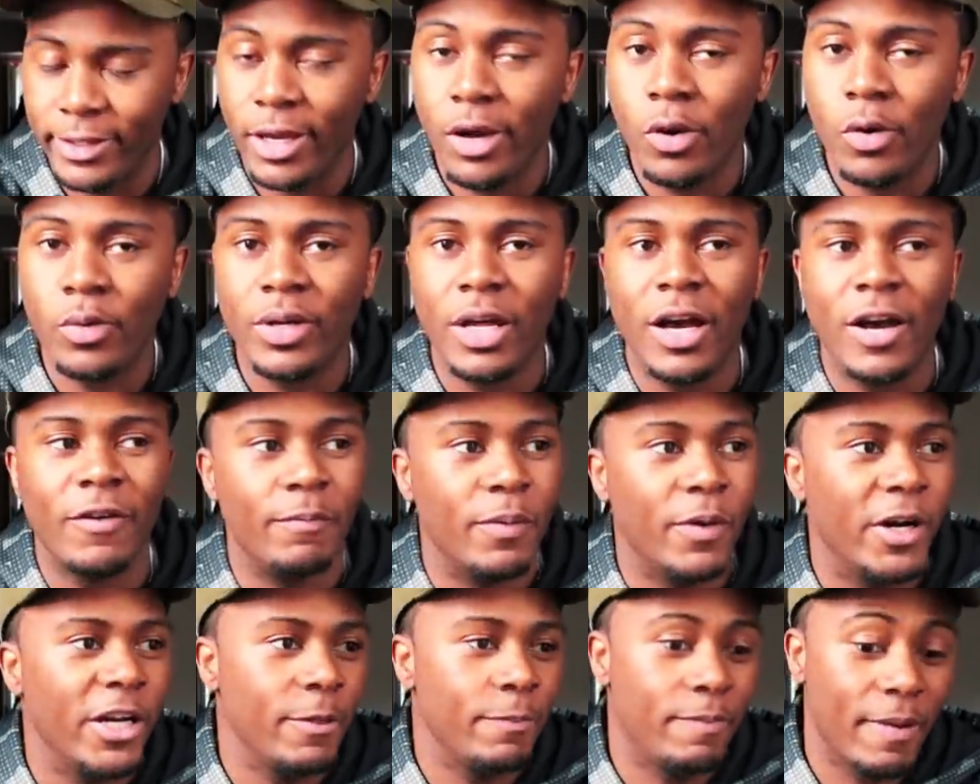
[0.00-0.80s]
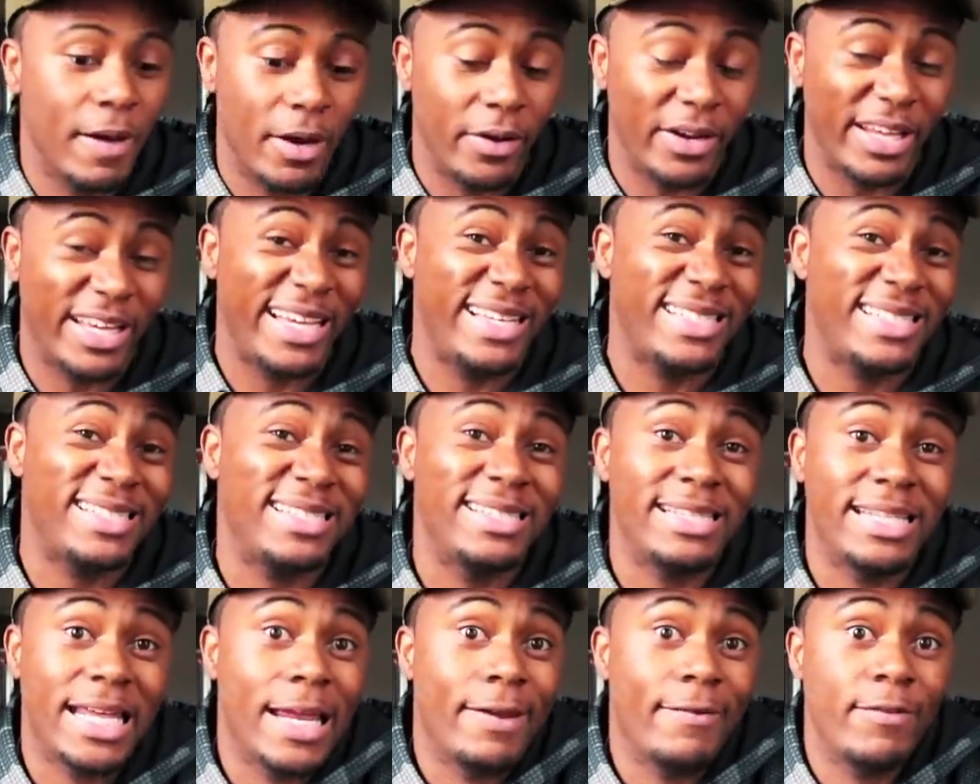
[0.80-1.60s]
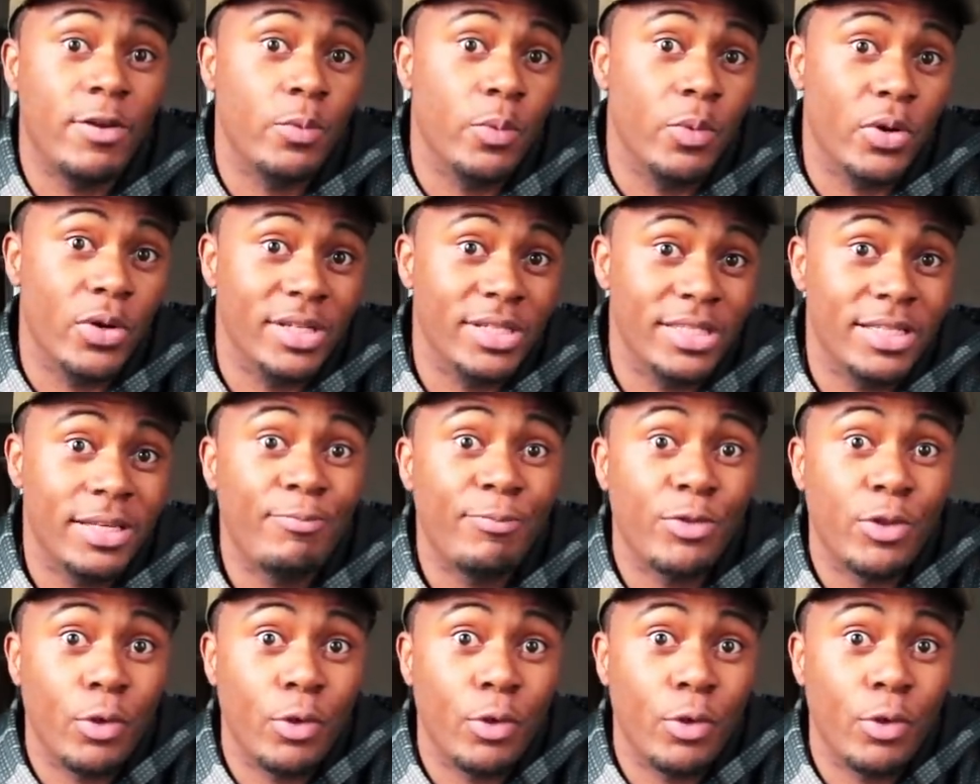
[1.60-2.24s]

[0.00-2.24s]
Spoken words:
the owner of Bodypower, his theory was